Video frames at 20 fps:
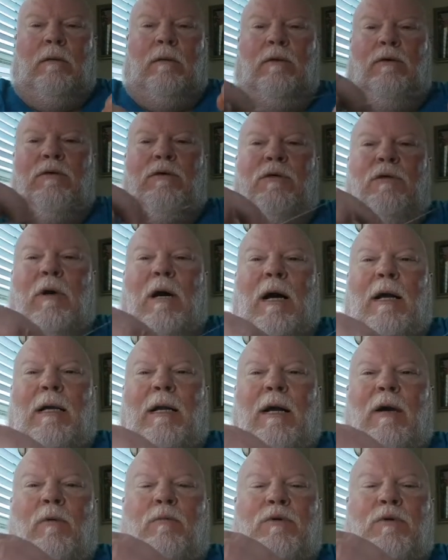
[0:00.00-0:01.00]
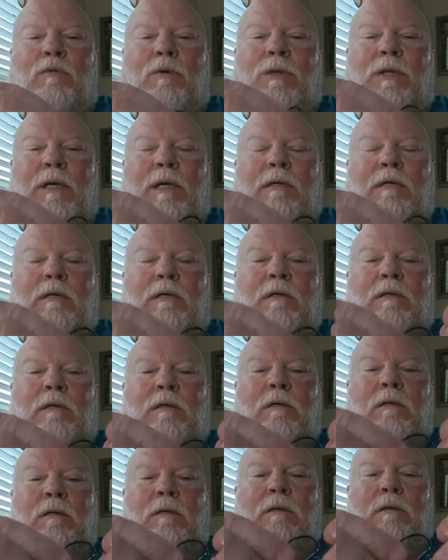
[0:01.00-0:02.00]
Loose line helps with this.
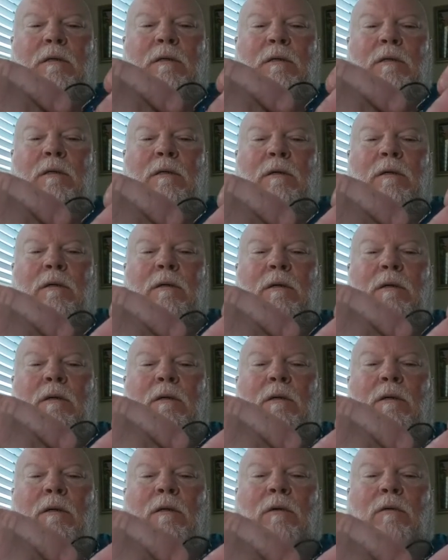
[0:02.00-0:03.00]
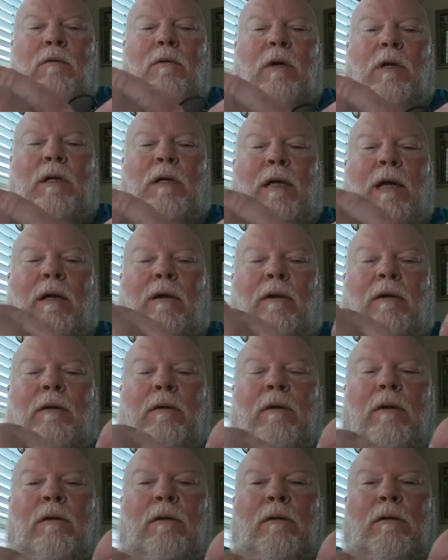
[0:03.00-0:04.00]
Run it down
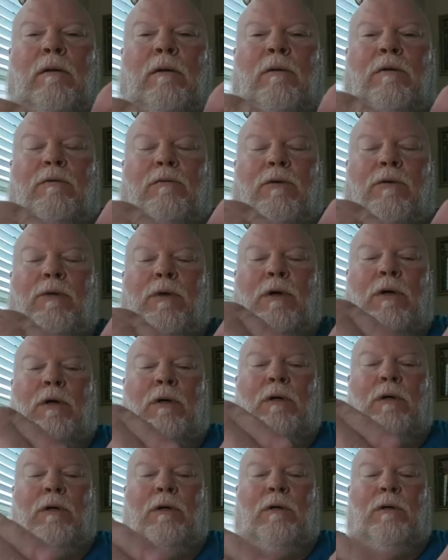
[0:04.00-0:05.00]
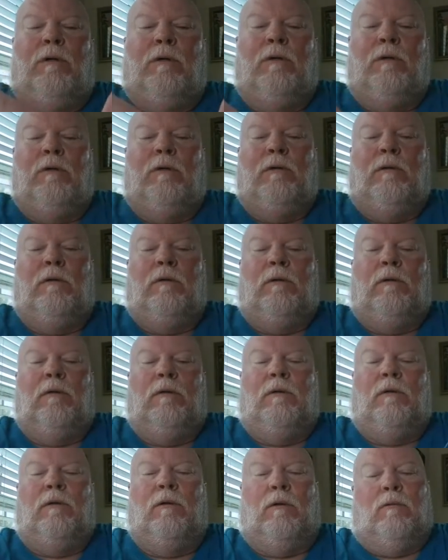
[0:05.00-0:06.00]
through the hook.
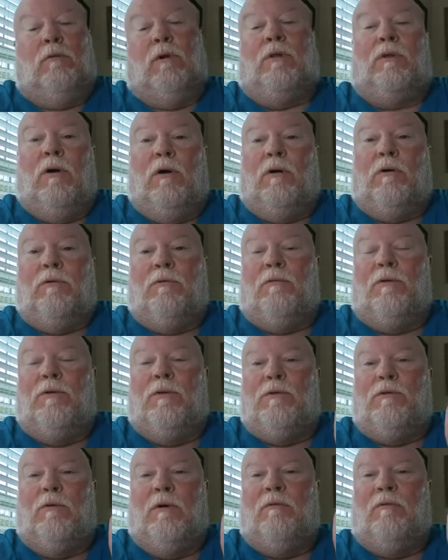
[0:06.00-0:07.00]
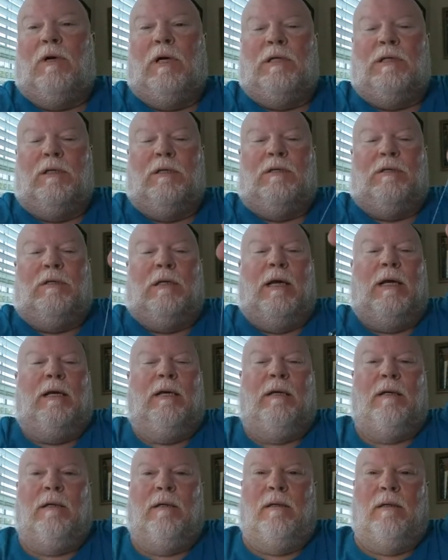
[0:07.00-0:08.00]
Or run the hook through the swivel, I should say. And
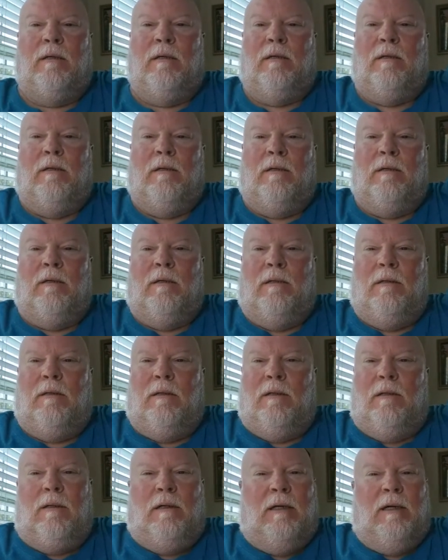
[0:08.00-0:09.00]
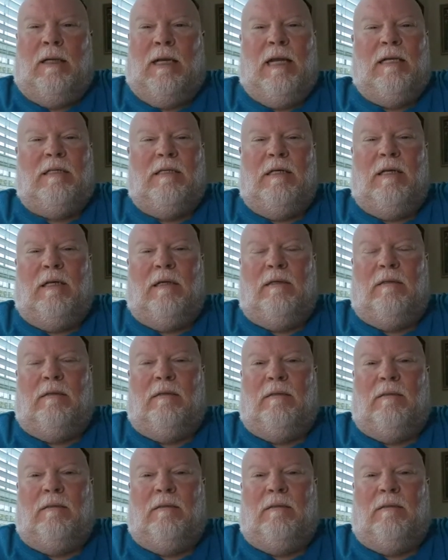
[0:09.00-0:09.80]
that's it.